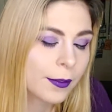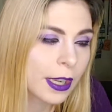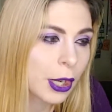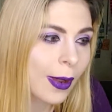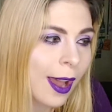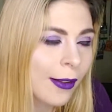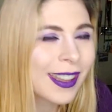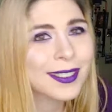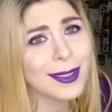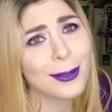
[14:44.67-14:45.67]
video
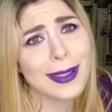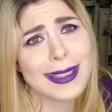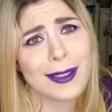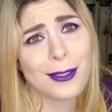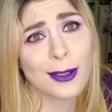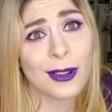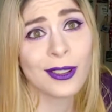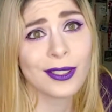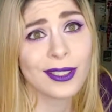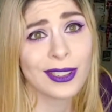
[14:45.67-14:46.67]
out. It's just really
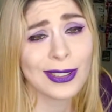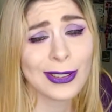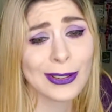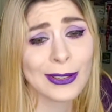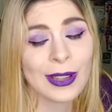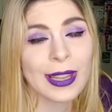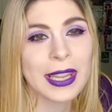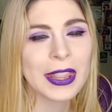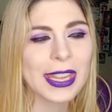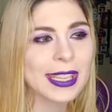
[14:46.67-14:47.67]
difficult to
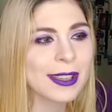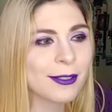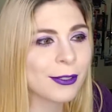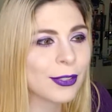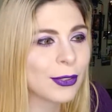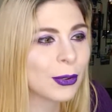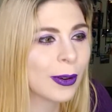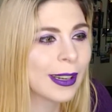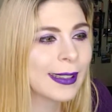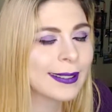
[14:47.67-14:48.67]
think of
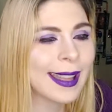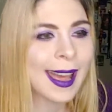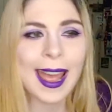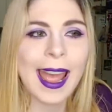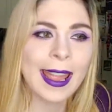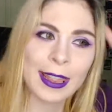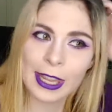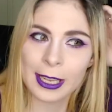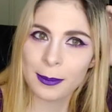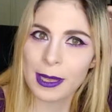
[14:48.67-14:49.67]
stories that I
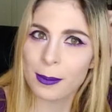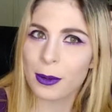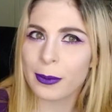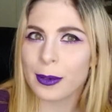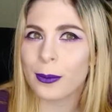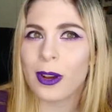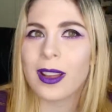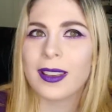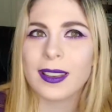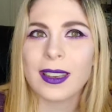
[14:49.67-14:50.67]
think people would
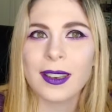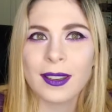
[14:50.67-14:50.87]
want